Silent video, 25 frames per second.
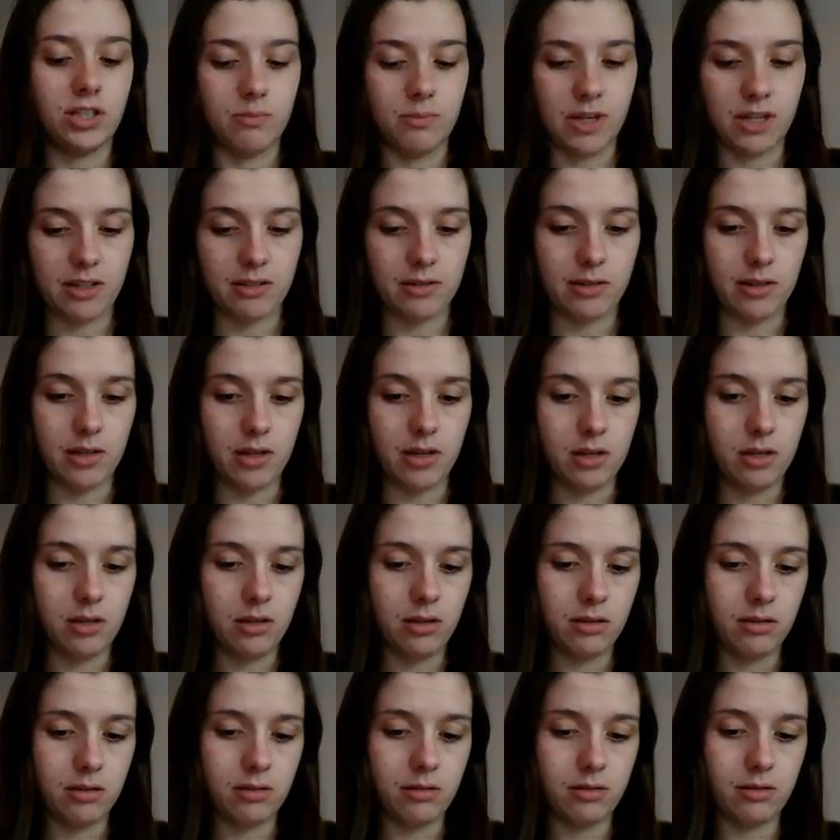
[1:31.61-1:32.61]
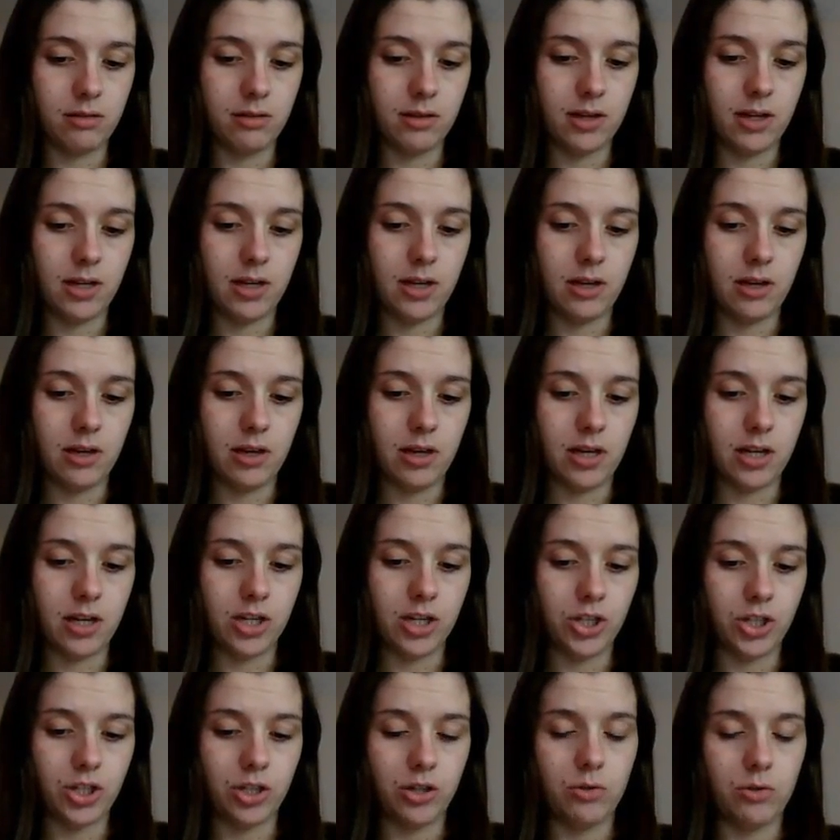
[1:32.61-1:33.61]
magazine,
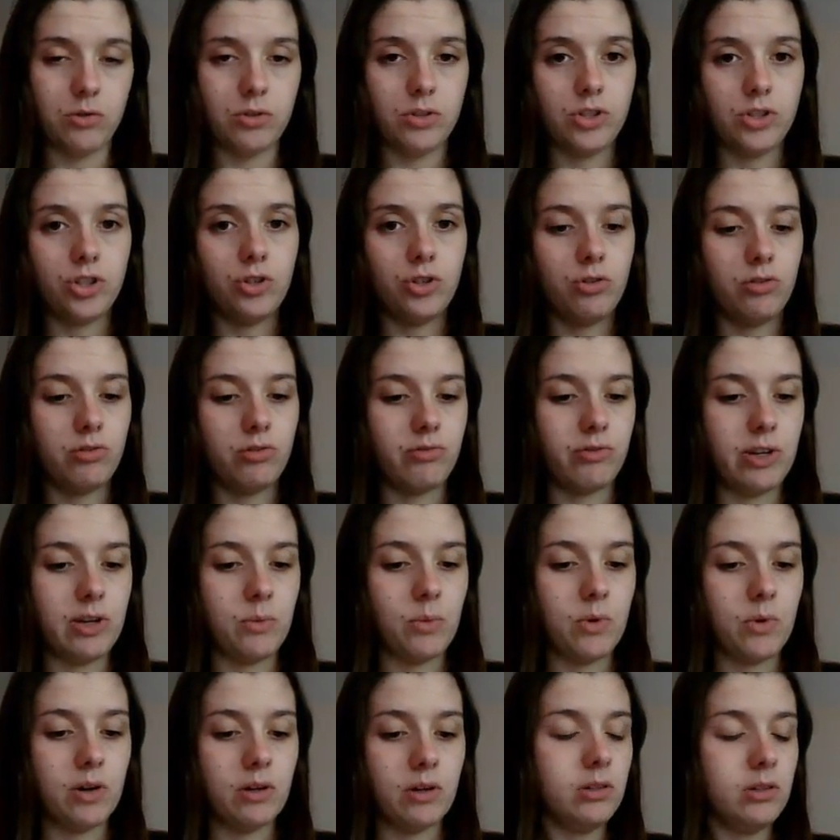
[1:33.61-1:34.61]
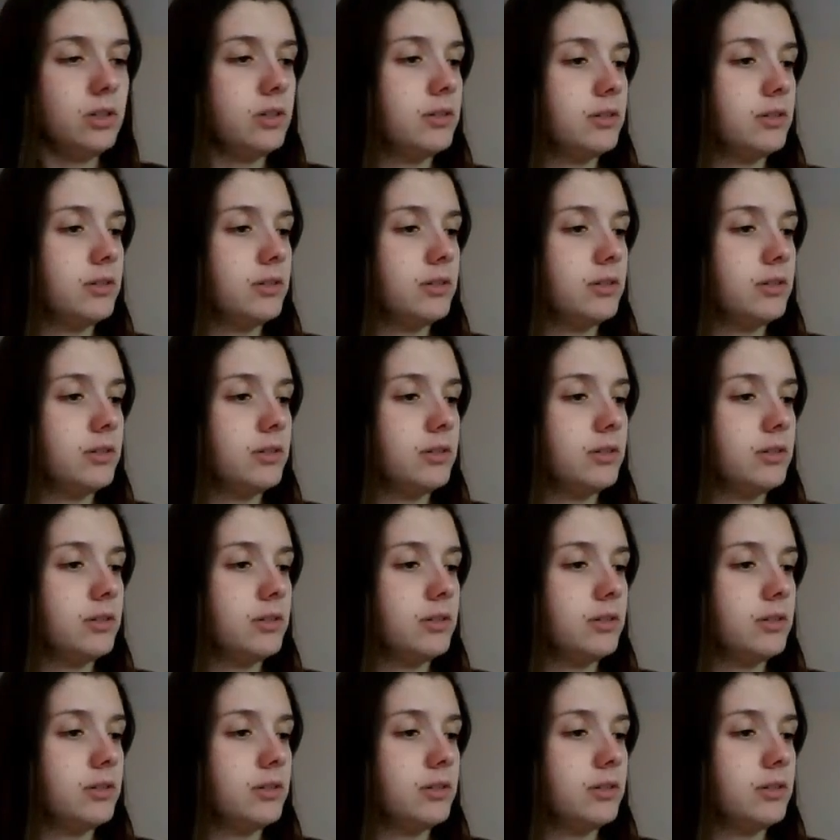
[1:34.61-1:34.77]
issue 231.